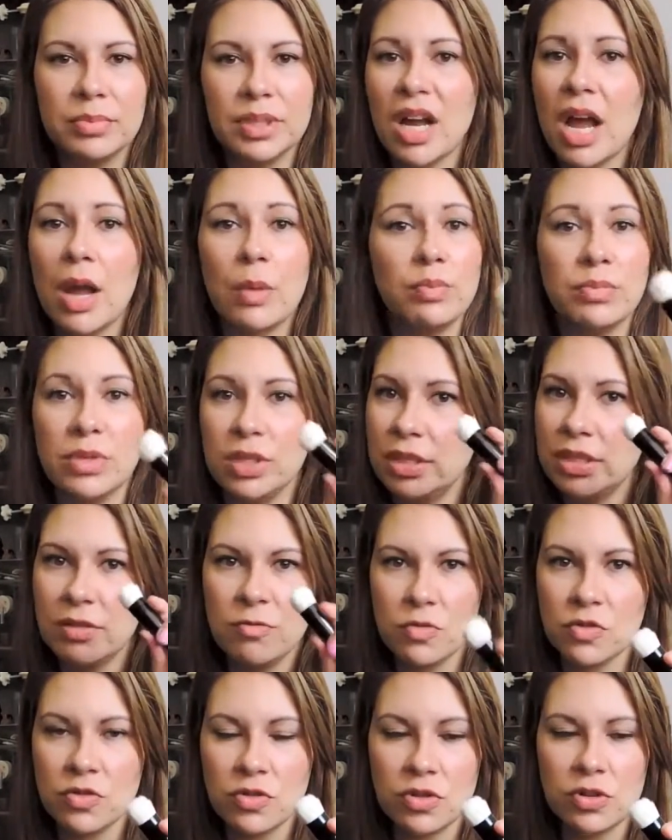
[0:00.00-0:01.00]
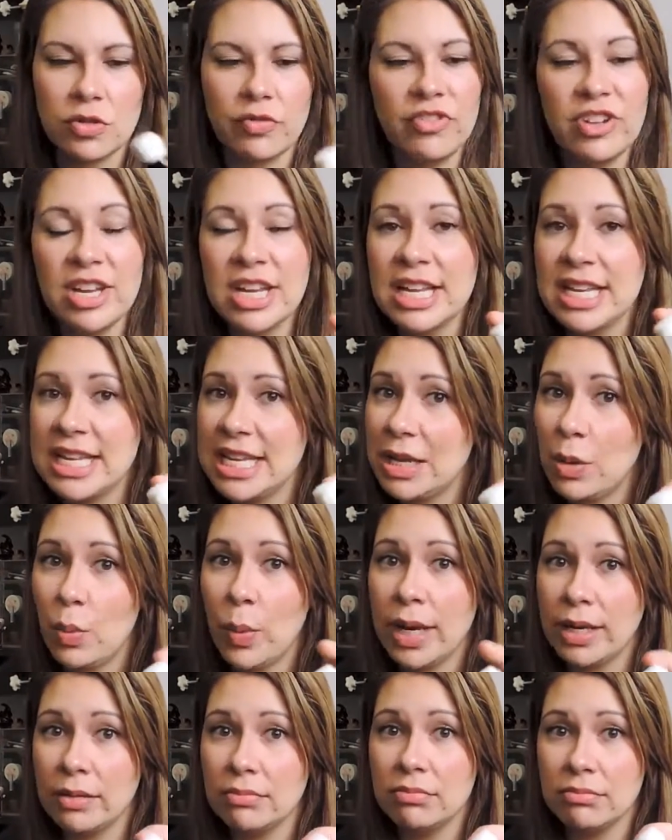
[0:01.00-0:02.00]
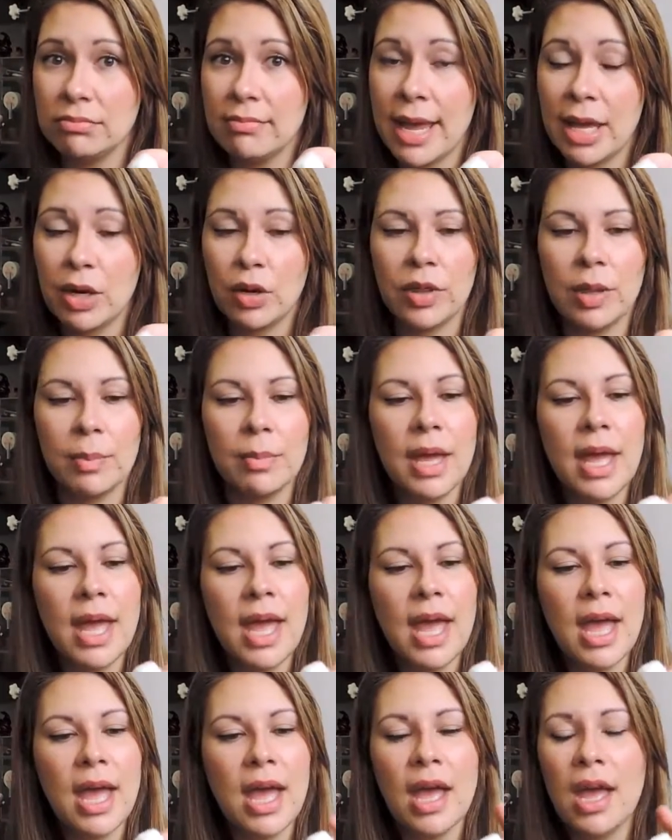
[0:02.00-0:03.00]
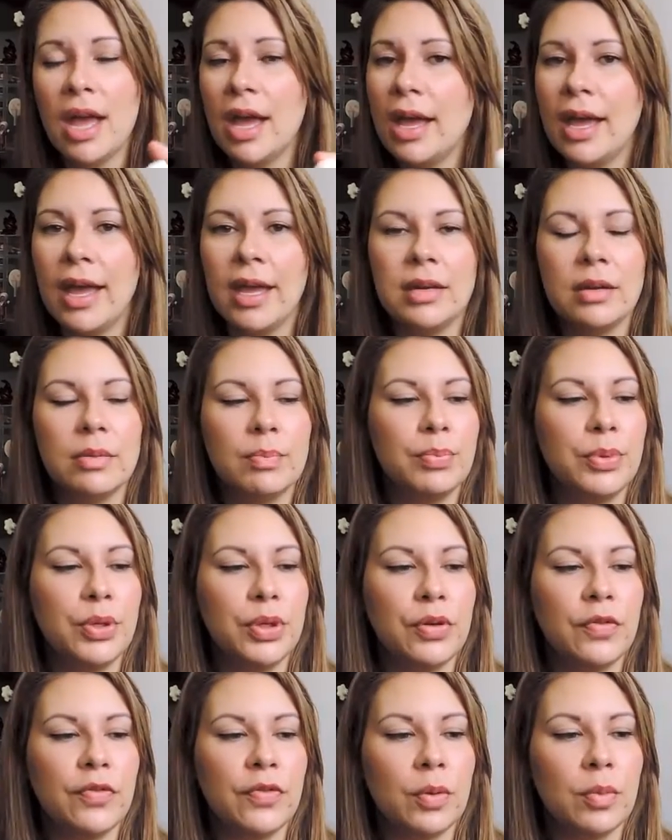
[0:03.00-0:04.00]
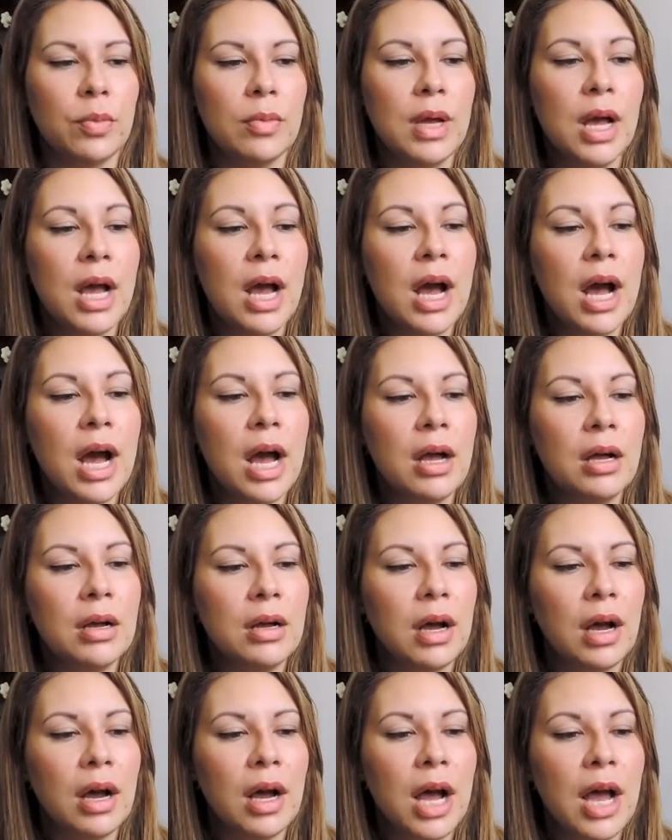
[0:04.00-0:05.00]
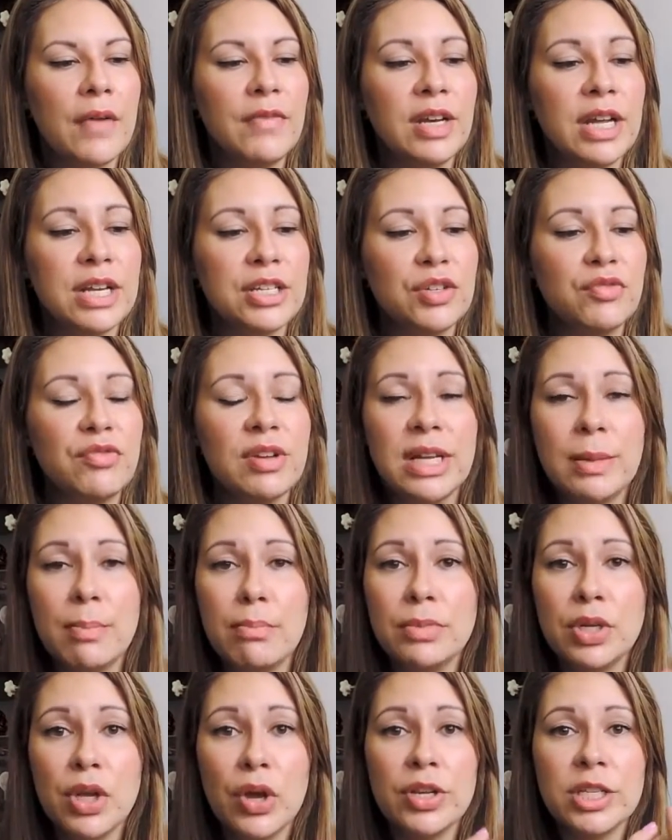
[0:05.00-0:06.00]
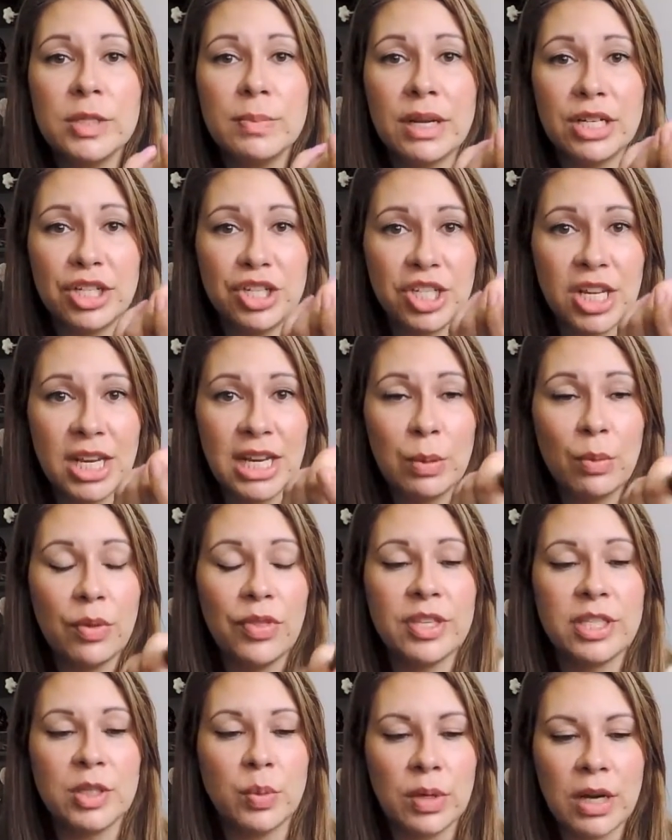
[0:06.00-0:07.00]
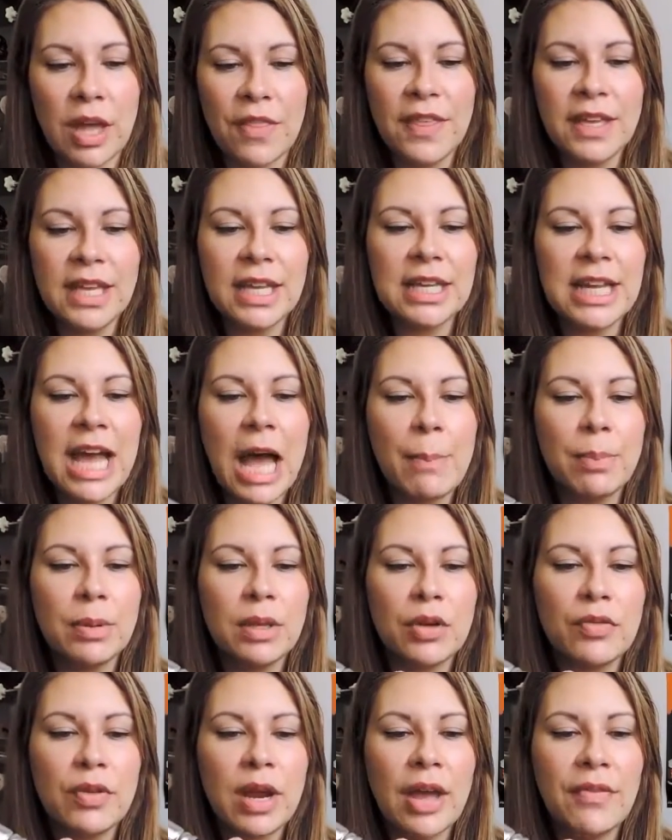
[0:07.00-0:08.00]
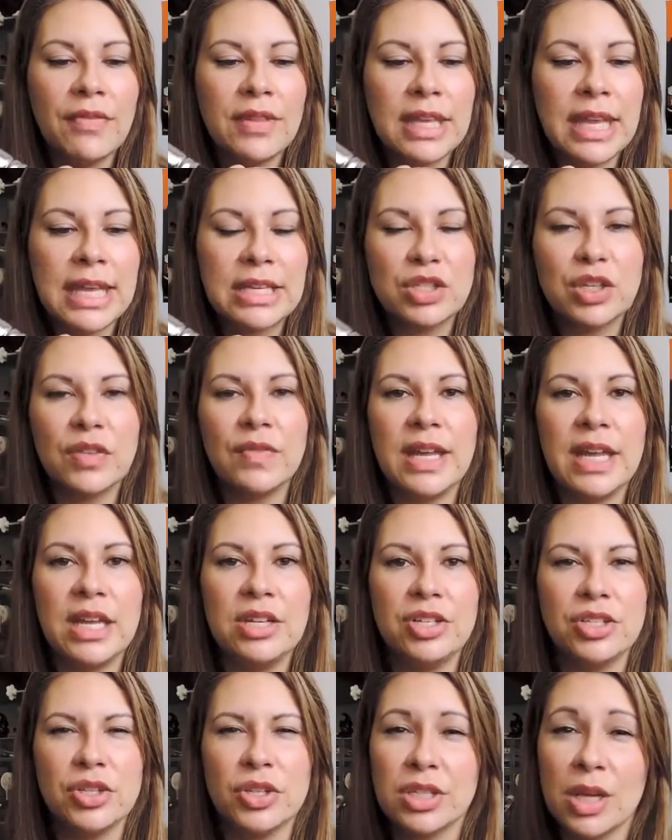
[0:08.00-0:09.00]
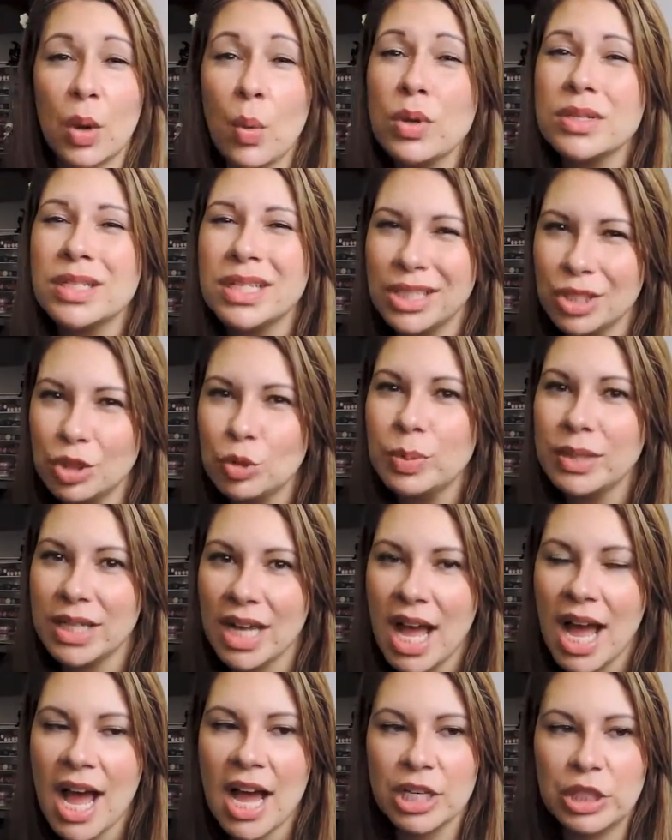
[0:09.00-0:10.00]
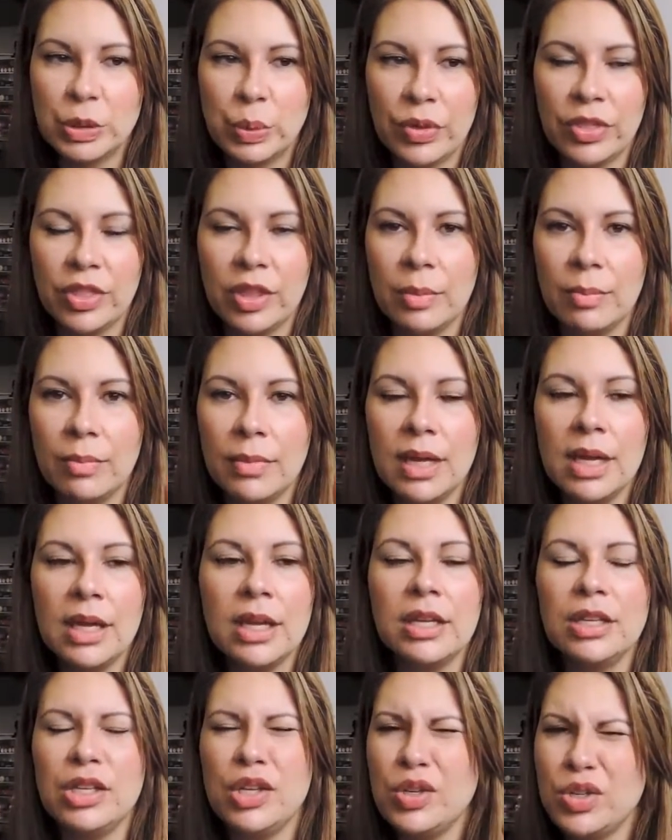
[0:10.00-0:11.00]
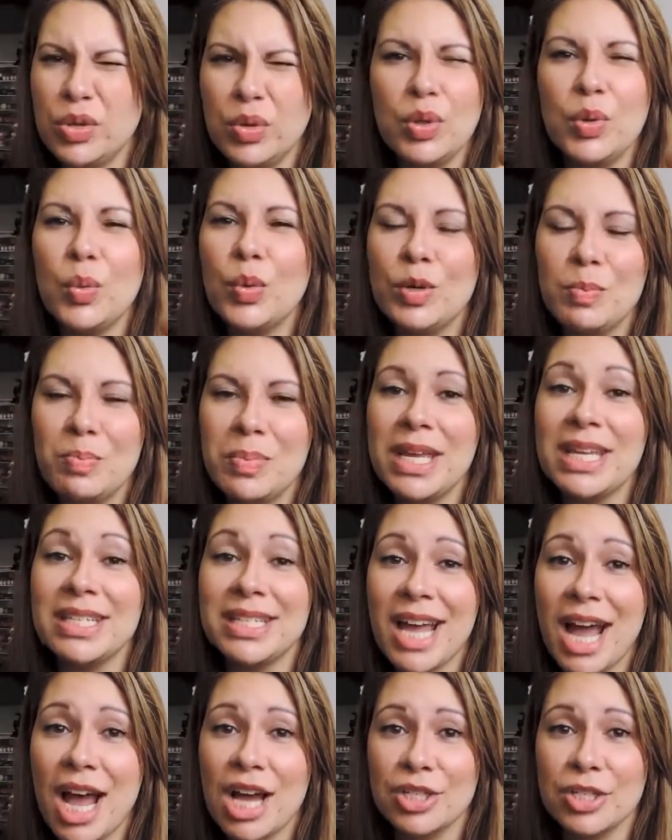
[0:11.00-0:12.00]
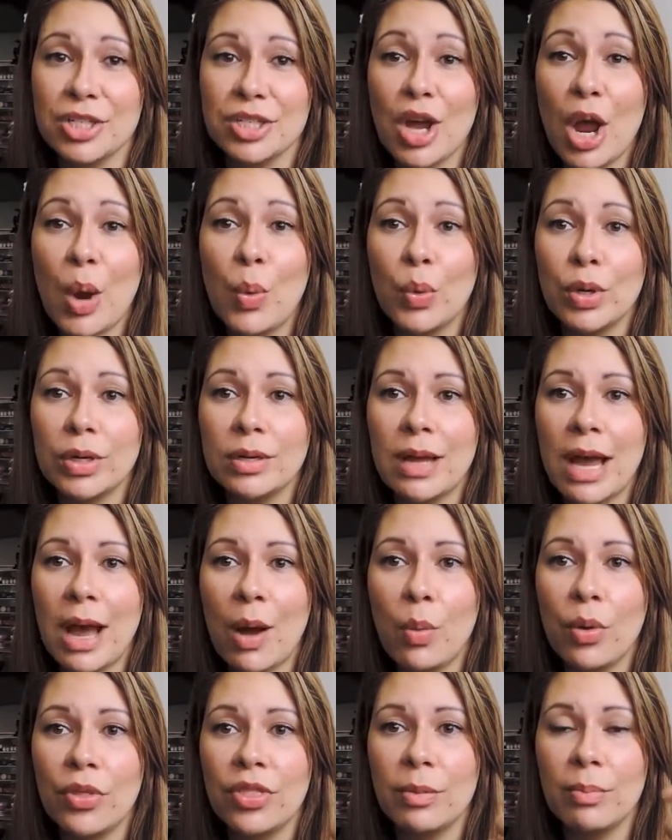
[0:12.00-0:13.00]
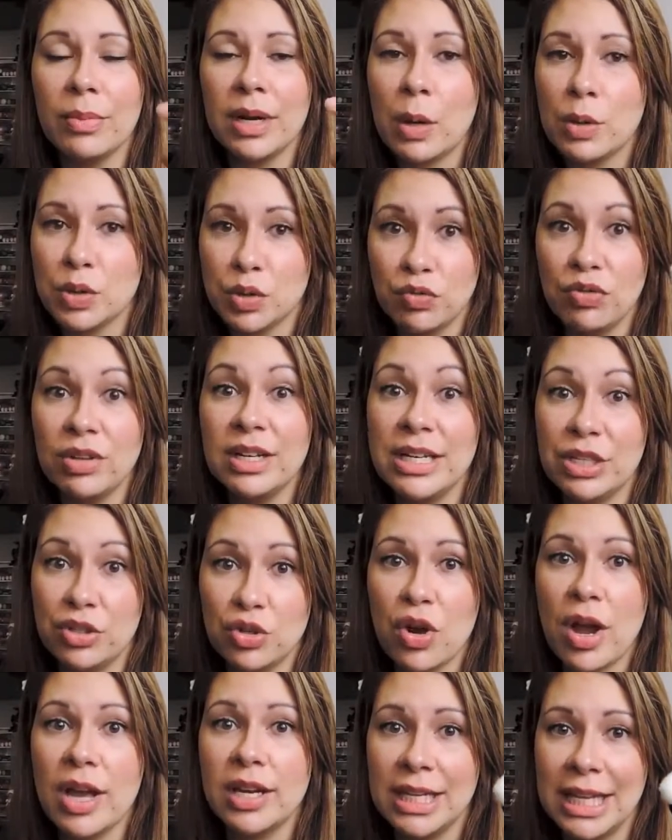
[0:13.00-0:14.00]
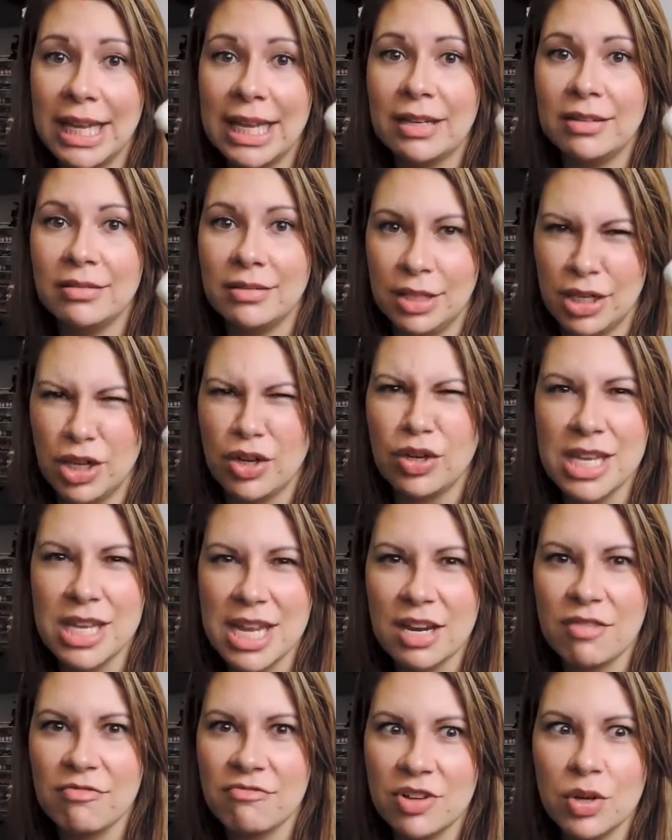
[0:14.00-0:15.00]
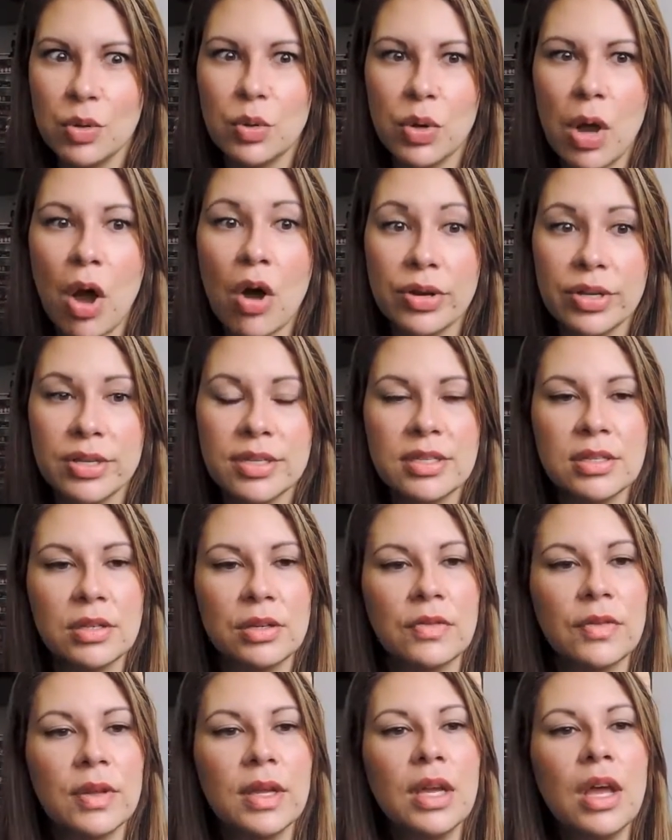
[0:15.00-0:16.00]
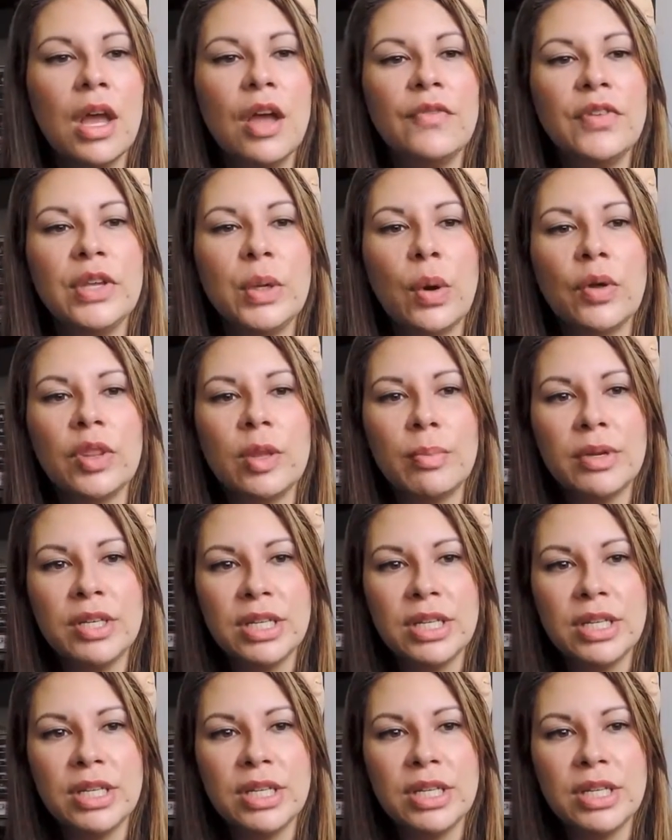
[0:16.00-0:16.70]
But I really went mad on them, and beautiful. I haven't actually really noticed much shedding with this one. I think a couple around the sort of edges, because I was a little bit harsh with them. You wouldn't be as harsh as I would with them, but I was really trying to get a real honest sort of view on them.